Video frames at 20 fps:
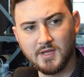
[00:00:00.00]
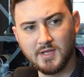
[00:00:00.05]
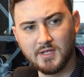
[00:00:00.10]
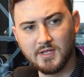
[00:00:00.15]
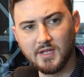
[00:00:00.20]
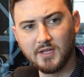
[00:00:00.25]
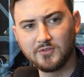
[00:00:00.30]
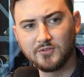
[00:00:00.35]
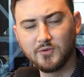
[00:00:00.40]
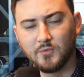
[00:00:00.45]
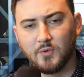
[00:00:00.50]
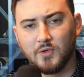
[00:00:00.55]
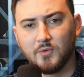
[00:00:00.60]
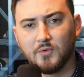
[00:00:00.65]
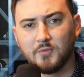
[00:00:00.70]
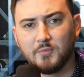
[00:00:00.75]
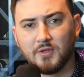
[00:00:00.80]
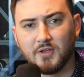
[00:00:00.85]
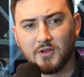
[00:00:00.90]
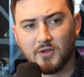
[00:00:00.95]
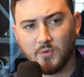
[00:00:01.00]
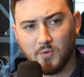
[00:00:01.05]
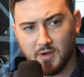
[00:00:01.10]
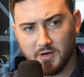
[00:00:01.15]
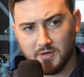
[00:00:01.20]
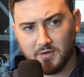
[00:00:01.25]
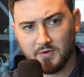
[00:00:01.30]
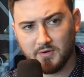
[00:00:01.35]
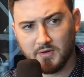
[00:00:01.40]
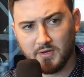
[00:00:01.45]
Yeah, so we would be
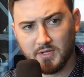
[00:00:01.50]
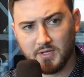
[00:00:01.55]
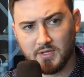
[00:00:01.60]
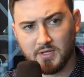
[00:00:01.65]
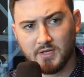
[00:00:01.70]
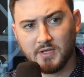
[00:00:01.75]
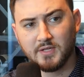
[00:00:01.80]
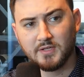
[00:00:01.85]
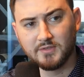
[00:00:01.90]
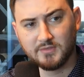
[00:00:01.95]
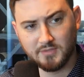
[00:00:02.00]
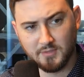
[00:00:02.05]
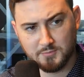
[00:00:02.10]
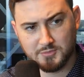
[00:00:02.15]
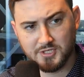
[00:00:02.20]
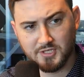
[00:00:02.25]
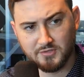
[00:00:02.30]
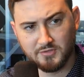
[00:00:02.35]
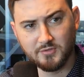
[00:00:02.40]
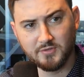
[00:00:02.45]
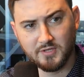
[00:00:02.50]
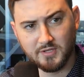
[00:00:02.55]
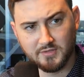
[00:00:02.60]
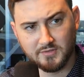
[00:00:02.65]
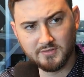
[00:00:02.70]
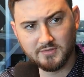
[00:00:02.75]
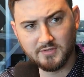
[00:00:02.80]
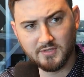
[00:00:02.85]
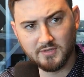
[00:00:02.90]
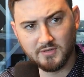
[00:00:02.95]
acquiring it subject to the
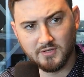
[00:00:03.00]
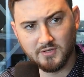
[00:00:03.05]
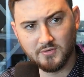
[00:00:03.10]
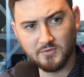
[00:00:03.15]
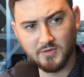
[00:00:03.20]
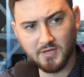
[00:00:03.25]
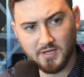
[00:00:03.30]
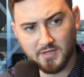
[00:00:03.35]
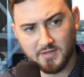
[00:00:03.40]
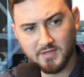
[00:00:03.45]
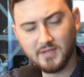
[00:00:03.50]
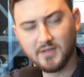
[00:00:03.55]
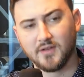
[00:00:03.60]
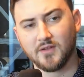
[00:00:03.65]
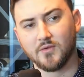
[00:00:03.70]
existing loan and then